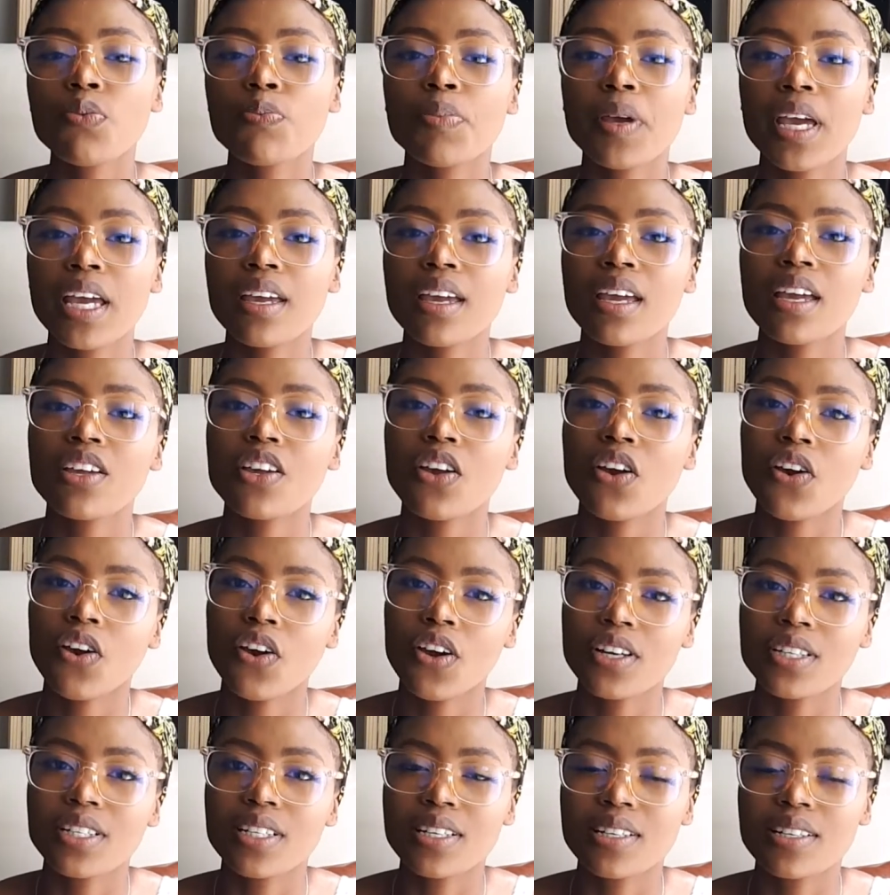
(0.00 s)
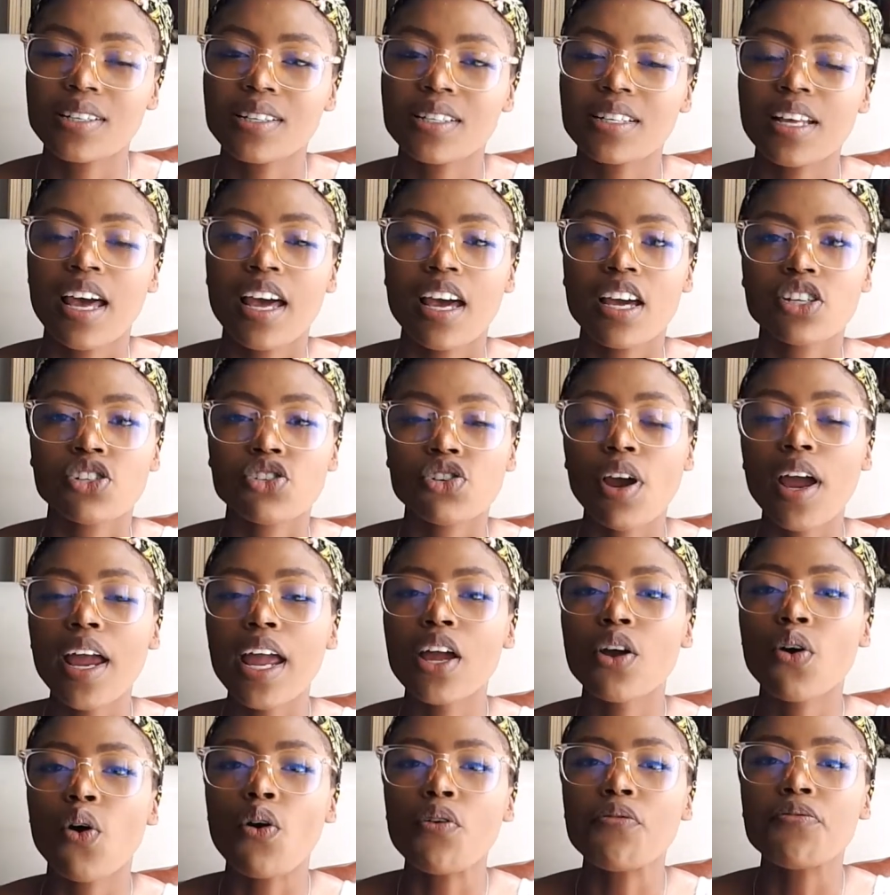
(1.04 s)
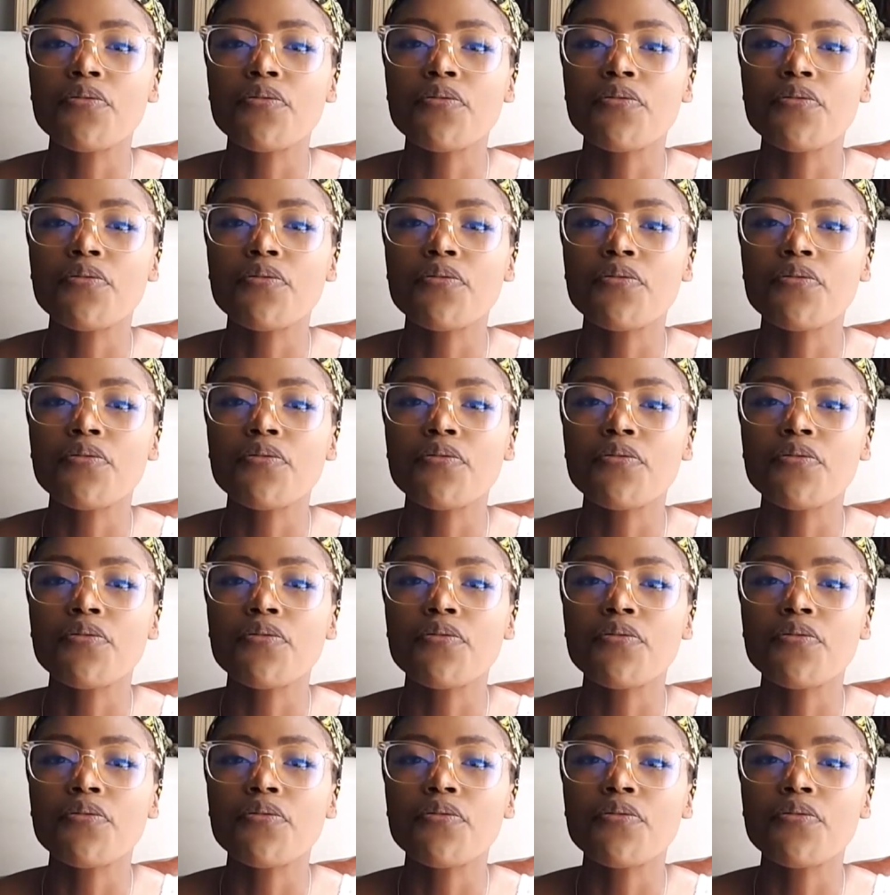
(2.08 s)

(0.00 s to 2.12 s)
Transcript: picking your curtains, try and go